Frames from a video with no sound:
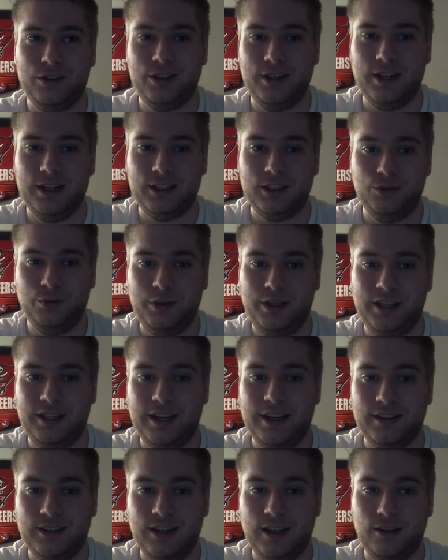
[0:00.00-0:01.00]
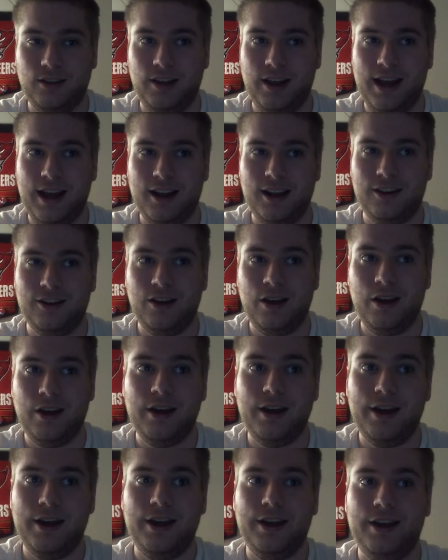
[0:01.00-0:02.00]
next week against Atlanta,
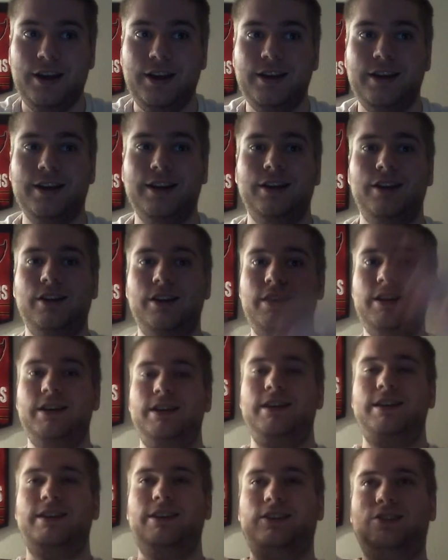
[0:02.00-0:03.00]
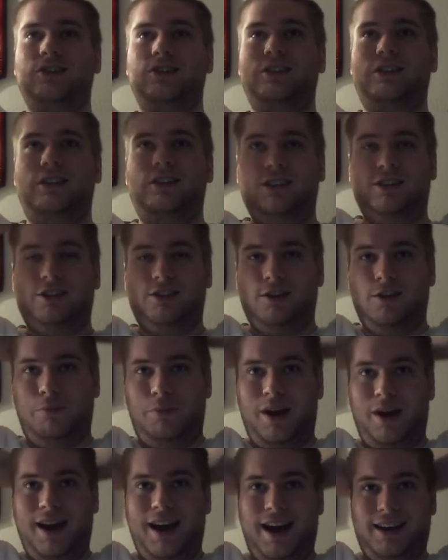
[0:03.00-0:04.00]
he could easily
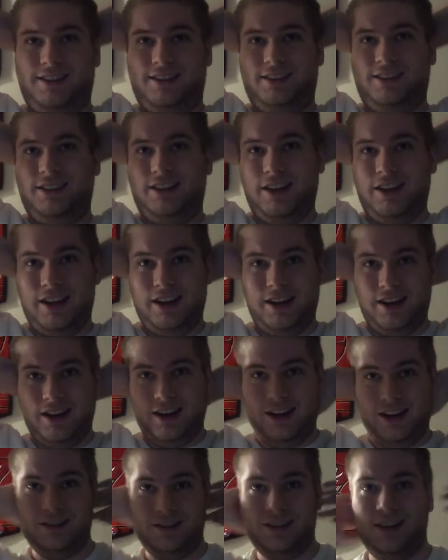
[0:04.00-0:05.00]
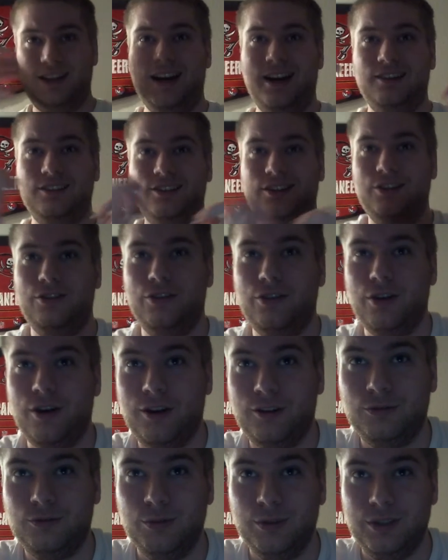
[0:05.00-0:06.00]
surpass 1,000
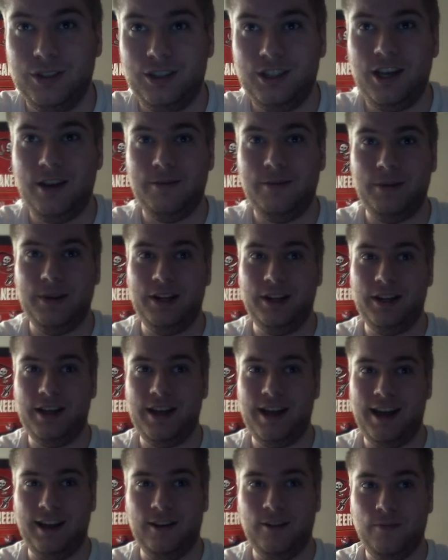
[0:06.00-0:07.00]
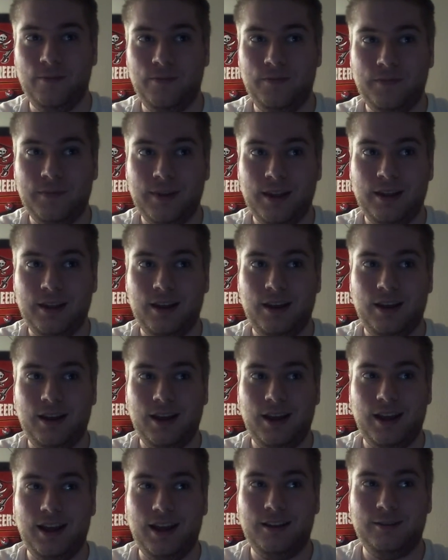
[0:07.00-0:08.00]
yards receiving again
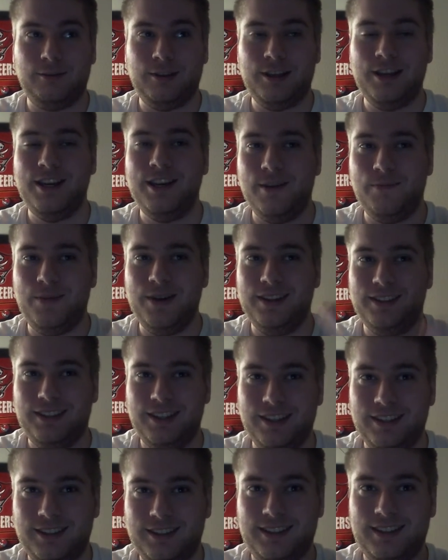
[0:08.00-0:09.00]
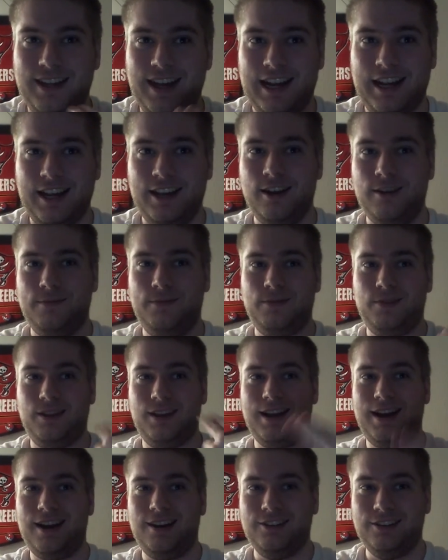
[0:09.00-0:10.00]
and keep his consecutive
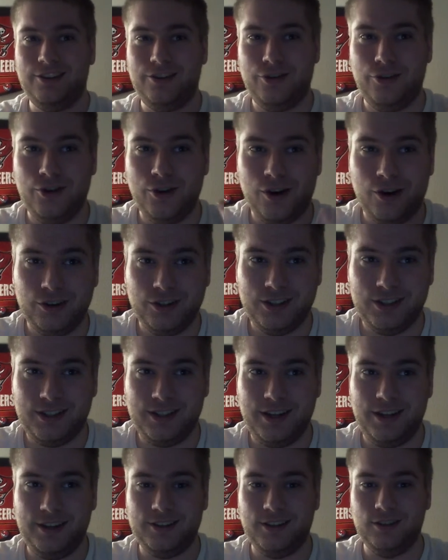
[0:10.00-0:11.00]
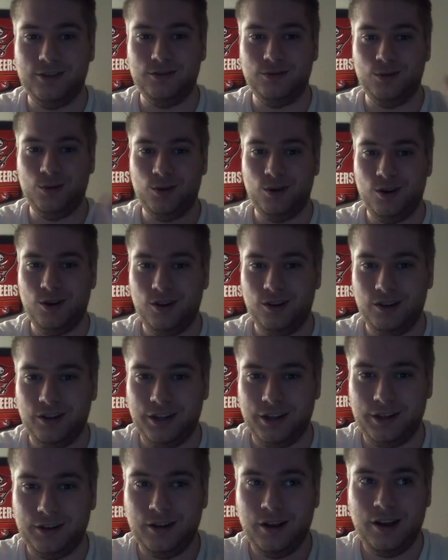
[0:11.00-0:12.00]
1,000-yard seasons
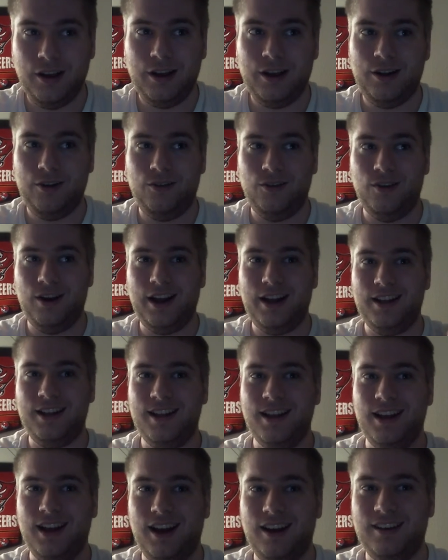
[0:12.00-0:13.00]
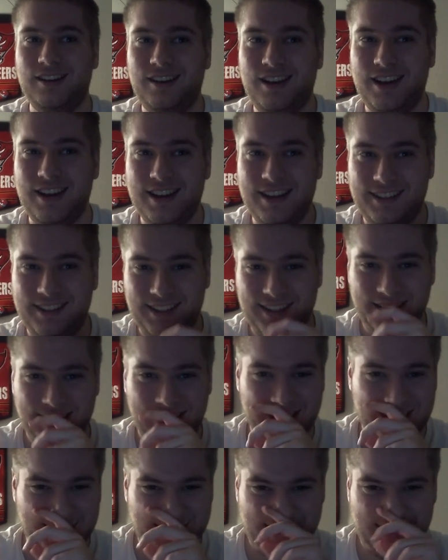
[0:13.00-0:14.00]
rolling. Right now, he's
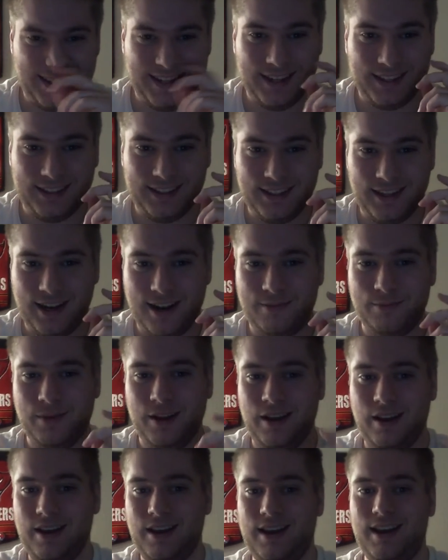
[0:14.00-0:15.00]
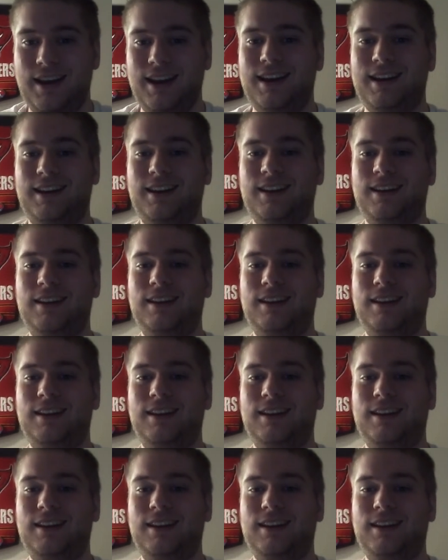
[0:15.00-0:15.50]
got 6 of them. Hey,